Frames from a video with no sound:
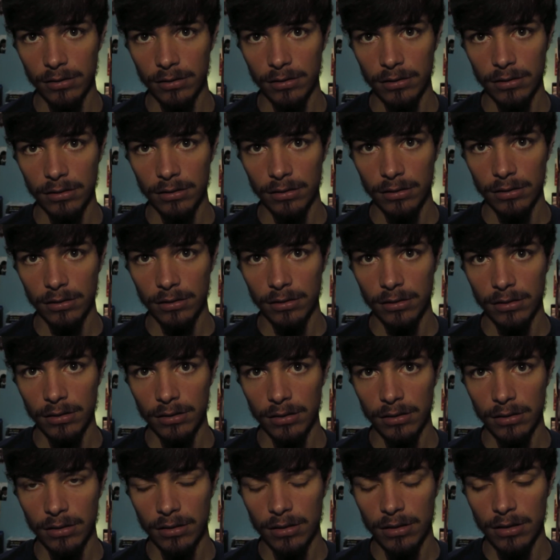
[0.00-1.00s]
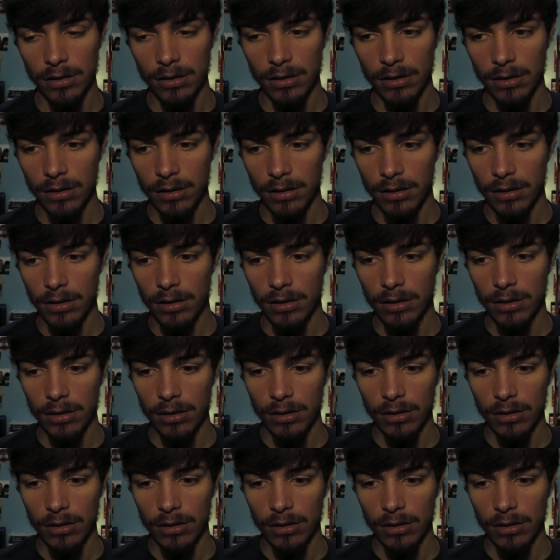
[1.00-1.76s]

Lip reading: [no speech]